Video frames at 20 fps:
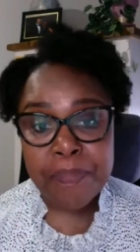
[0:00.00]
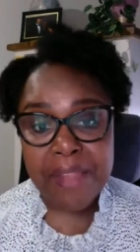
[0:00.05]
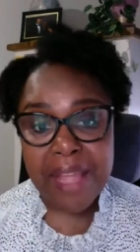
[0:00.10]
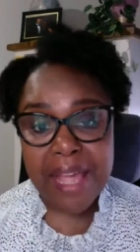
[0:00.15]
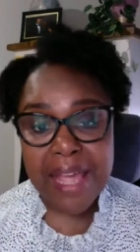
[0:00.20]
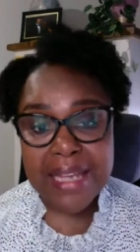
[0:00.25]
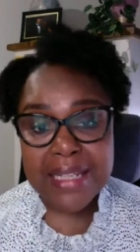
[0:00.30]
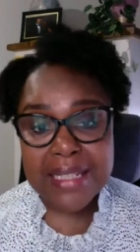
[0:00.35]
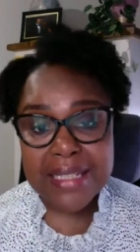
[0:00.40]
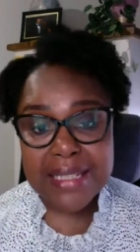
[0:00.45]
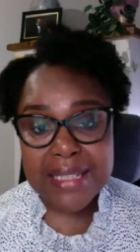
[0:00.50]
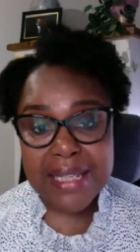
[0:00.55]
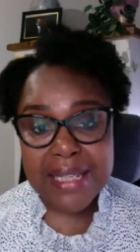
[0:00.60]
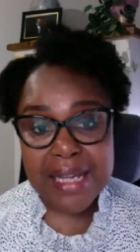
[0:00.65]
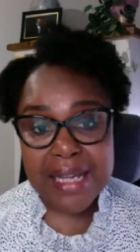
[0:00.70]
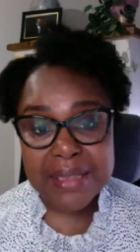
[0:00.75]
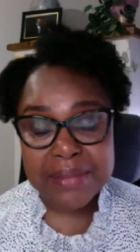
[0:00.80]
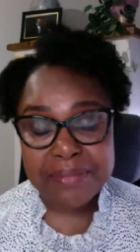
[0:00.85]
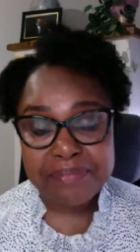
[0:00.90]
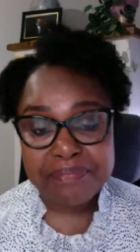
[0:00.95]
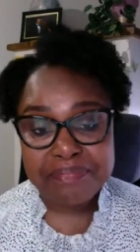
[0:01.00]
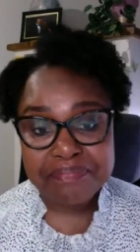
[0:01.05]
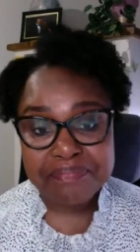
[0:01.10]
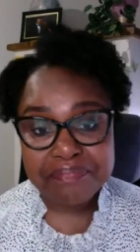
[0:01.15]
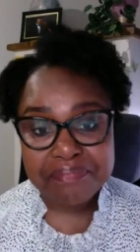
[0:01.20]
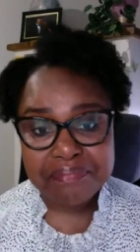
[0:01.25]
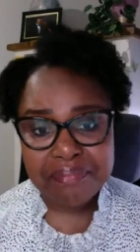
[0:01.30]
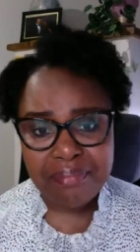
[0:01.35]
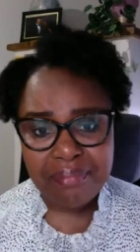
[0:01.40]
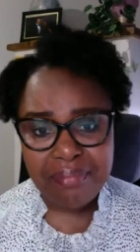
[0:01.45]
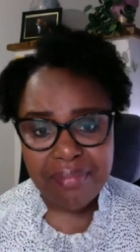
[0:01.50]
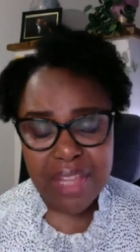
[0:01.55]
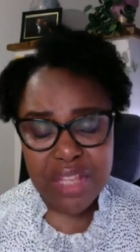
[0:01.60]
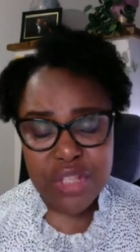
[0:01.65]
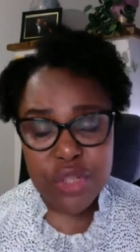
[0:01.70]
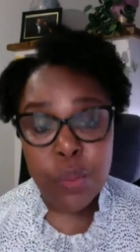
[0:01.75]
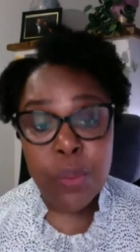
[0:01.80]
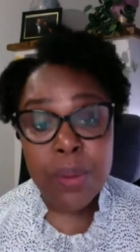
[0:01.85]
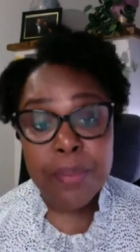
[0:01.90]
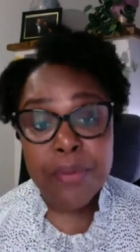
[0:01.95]
And
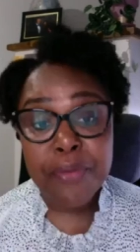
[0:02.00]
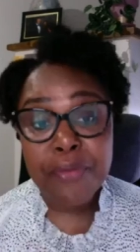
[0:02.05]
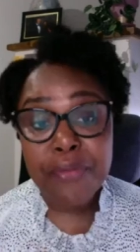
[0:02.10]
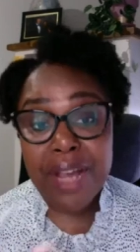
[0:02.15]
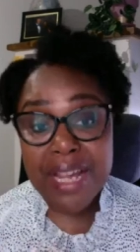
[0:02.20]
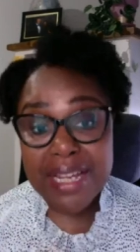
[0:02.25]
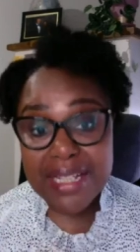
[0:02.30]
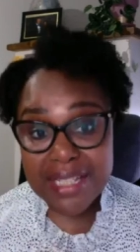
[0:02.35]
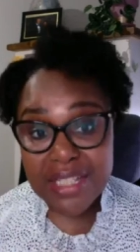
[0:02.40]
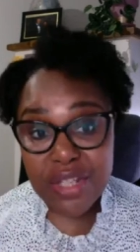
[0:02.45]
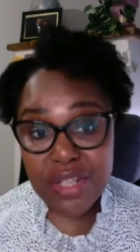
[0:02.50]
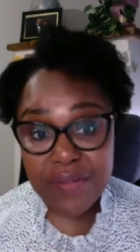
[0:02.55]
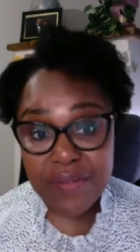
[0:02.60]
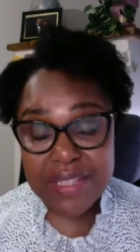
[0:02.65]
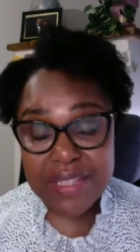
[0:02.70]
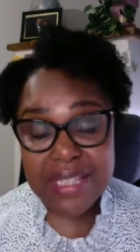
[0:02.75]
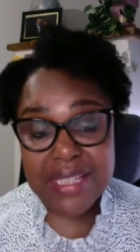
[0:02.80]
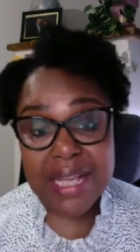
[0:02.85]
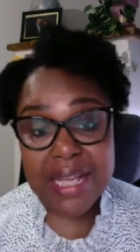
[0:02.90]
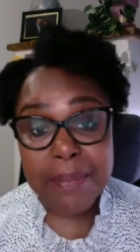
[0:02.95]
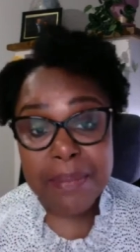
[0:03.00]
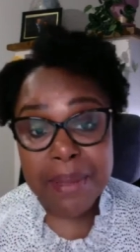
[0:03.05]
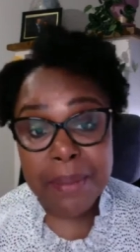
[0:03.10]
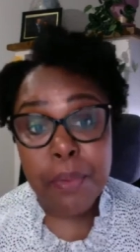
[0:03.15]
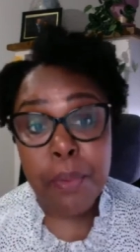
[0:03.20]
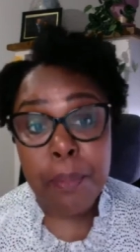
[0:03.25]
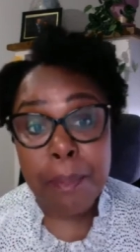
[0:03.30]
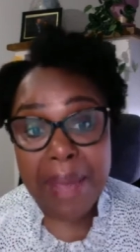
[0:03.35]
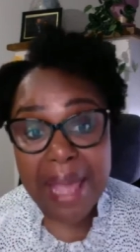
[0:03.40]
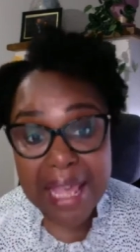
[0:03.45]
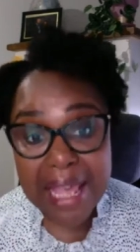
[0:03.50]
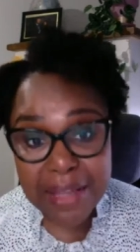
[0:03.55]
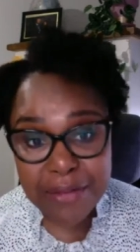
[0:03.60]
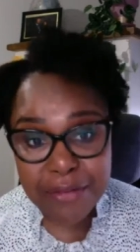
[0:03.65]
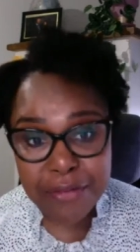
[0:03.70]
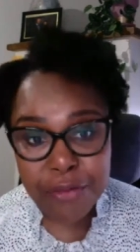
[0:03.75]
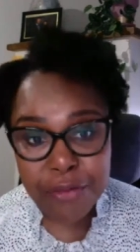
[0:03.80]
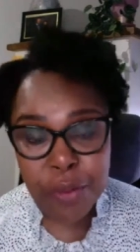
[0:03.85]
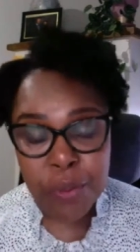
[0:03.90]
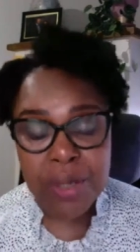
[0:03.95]
so we provide services that people pay
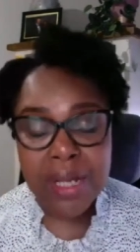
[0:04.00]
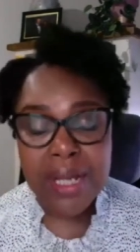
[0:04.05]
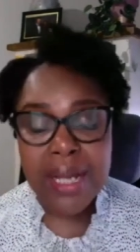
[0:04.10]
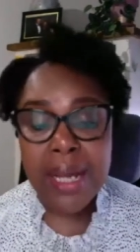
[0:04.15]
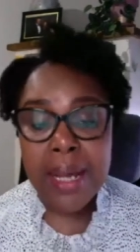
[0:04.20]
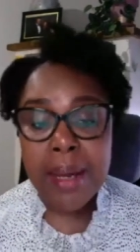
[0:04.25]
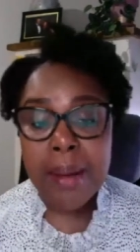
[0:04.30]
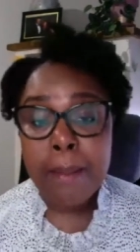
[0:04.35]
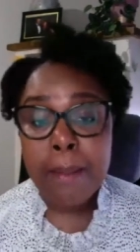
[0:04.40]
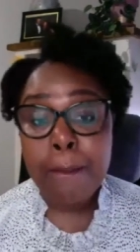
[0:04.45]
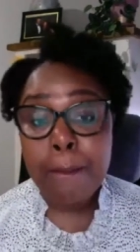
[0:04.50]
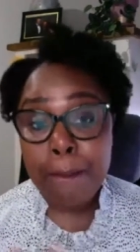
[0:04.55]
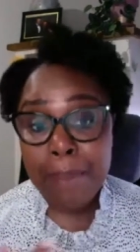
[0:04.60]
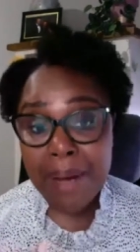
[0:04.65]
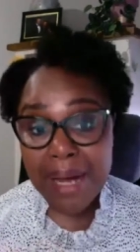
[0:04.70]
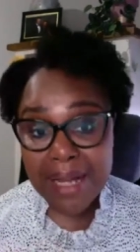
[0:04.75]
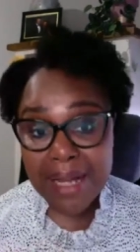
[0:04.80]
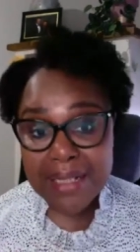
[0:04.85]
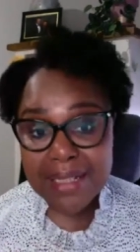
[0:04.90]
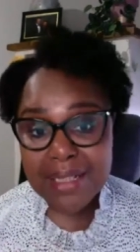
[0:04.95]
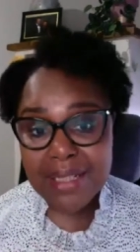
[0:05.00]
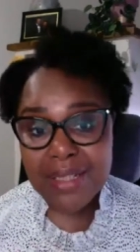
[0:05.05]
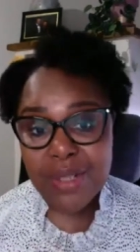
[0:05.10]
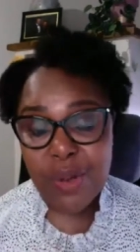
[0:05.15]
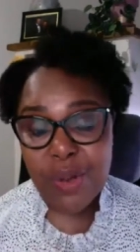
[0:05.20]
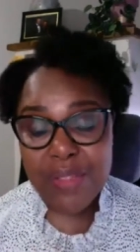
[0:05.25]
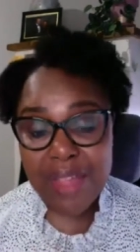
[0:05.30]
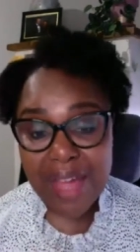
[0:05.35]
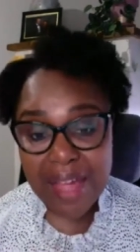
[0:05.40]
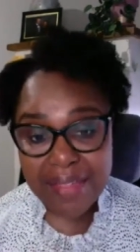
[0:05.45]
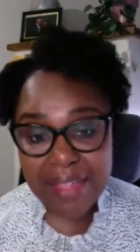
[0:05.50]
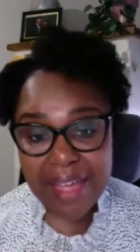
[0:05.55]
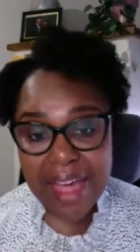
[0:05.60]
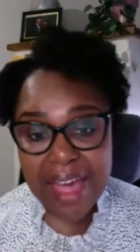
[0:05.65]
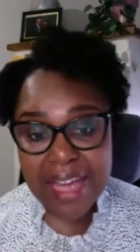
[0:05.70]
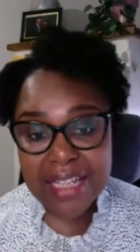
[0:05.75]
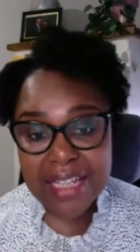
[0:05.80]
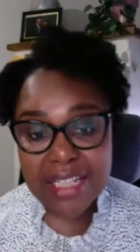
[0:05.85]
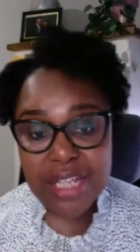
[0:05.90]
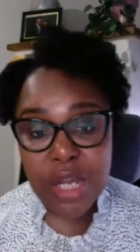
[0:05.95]
for. But on the other
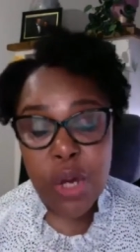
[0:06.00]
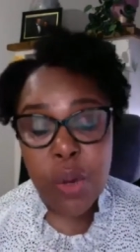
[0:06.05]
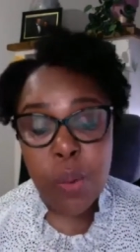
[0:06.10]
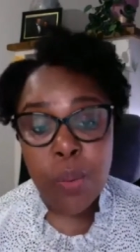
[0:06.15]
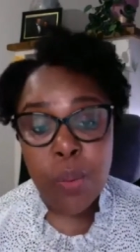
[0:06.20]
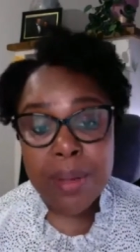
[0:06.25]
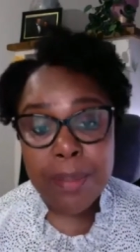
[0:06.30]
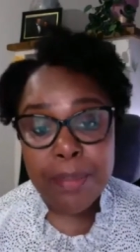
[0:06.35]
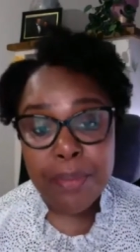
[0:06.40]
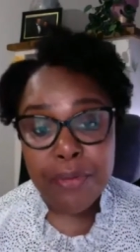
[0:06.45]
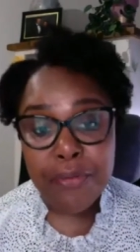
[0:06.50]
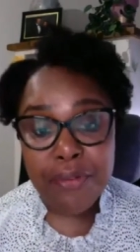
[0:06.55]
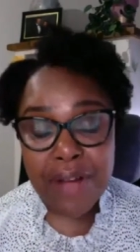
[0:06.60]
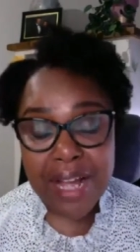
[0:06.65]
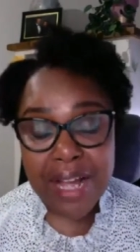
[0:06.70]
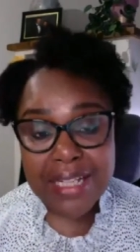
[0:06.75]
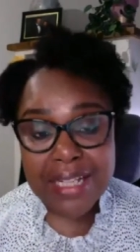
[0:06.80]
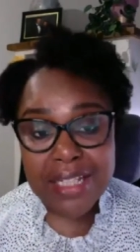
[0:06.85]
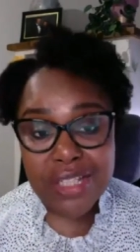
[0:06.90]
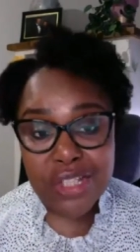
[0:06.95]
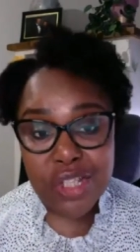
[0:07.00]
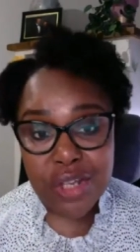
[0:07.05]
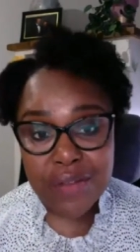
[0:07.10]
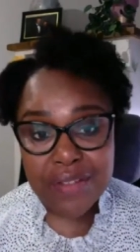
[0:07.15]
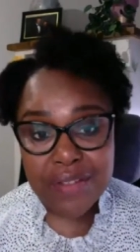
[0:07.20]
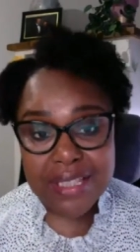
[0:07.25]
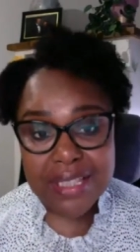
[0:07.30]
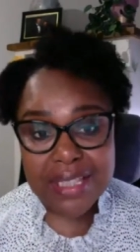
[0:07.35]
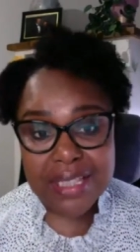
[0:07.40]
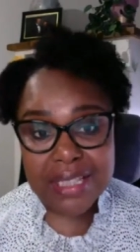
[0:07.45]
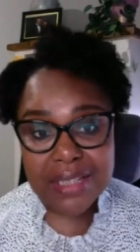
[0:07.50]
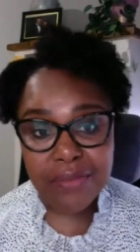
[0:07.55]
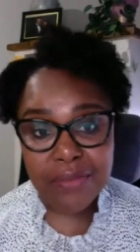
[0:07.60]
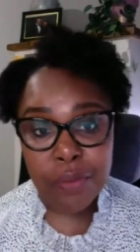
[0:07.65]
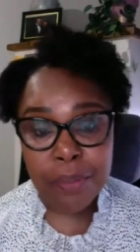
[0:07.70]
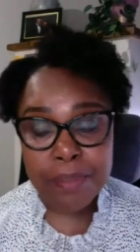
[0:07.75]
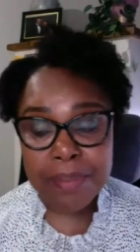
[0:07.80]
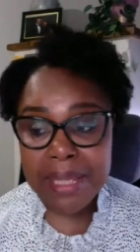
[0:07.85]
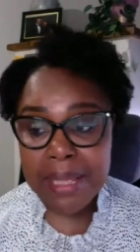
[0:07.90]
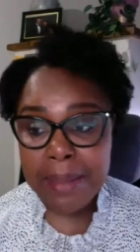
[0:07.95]
hand, we provide services for
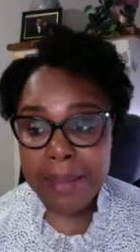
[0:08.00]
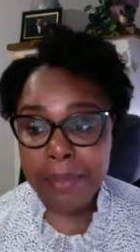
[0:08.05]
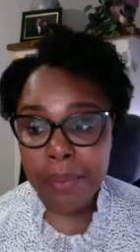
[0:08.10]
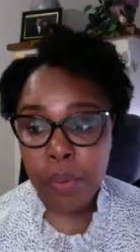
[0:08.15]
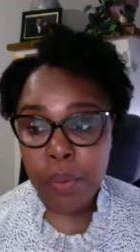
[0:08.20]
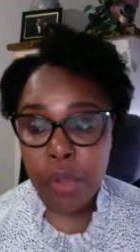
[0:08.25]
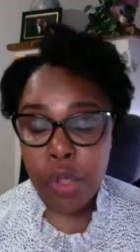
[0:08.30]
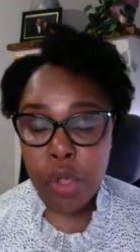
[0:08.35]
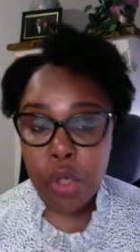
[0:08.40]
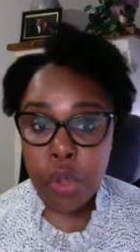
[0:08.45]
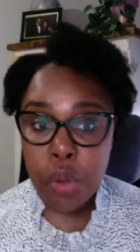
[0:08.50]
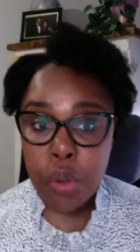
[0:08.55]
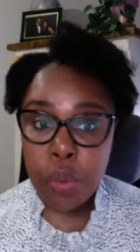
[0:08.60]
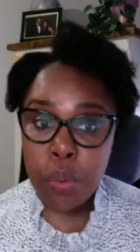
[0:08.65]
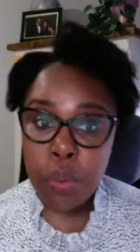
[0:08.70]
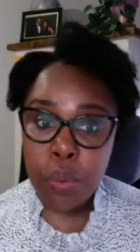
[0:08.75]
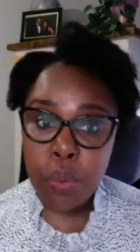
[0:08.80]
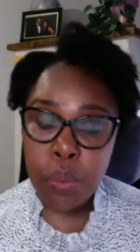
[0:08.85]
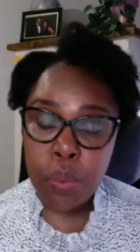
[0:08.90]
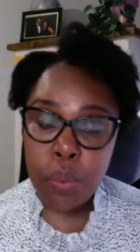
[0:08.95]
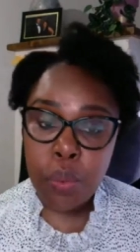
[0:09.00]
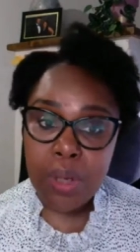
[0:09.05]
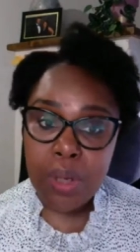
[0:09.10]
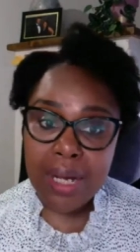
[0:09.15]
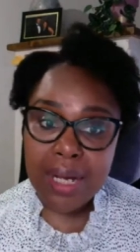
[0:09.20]
people who